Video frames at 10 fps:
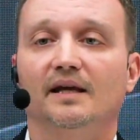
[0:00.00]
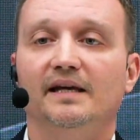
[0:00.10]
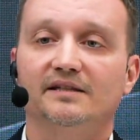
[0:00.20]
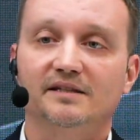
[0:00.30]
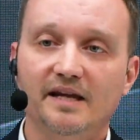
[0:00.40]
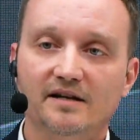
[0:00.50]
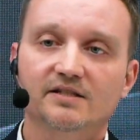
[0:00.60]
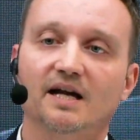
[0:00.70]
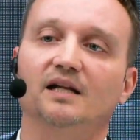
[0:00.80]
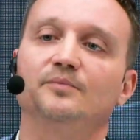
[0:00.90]
It near
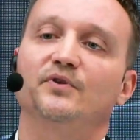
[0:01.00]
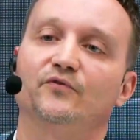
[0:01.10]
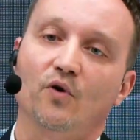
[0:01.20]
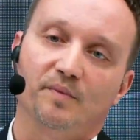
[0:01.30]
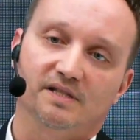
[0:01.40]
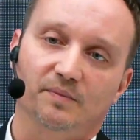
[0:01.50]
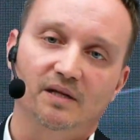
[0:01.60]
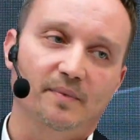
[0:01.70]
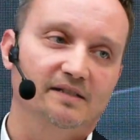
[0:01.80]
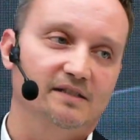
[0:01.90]
silent performance
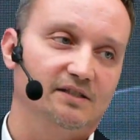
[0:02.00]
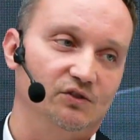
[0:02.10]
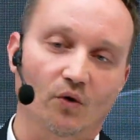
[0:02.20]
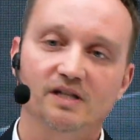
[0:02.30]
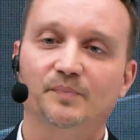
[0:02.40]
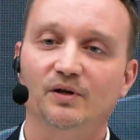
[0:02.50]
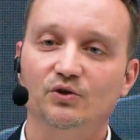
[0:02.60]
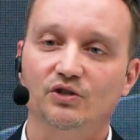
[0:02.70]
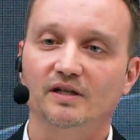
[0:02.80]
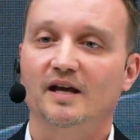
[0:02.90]
minimizes noise
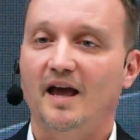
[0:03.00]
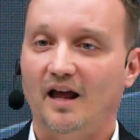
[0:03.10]
pollution,